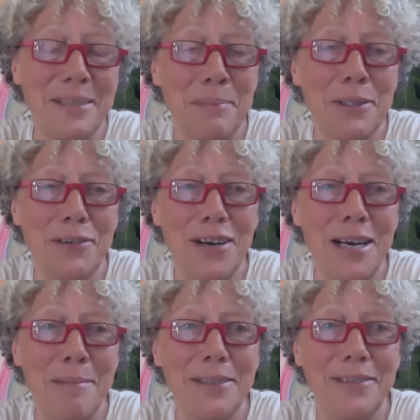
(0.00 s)

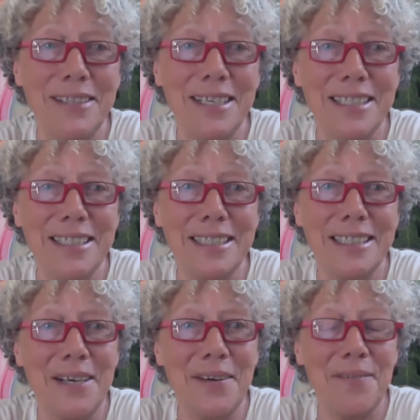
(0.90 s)
subscribe, and all that
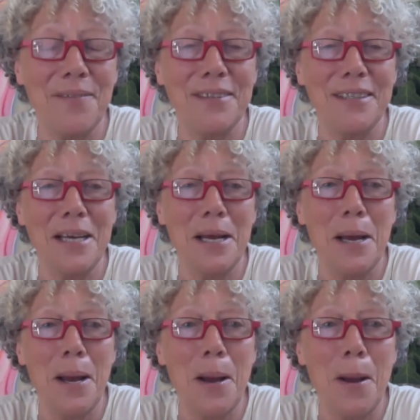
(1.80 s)
stuff.
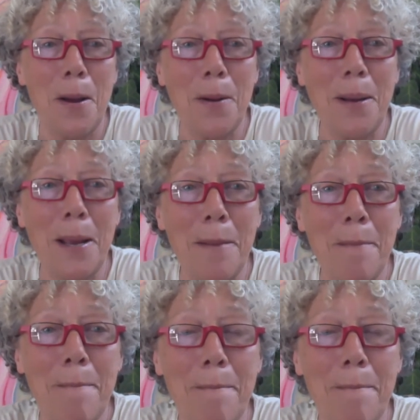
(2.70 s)
Okay,